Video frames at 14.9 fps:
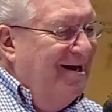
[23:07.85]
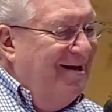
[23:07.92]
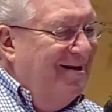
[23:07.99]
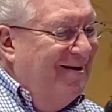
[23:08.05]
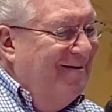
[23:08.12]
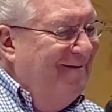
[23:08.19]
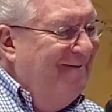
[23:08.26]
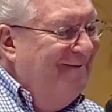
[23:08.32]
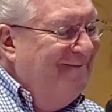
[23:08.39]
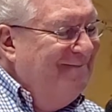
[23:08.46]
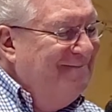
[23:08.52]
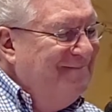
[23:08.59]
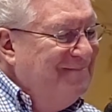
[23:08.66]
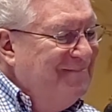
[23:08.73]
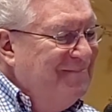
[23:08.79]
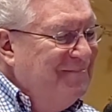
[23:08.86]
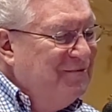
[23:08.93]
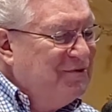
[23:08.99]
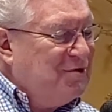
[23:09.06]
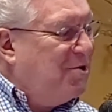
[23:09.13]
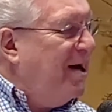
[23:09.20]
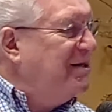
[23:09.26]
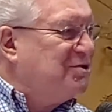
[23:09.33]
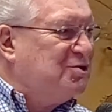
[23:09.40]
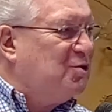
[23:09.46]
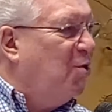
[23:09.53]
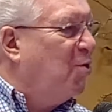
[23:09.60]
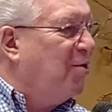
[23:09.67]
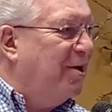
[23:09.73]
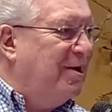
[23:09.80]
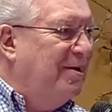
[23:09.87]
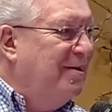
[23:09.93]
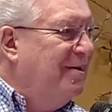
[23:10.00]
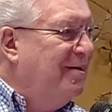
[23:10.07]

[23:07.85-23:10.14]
It's a great story.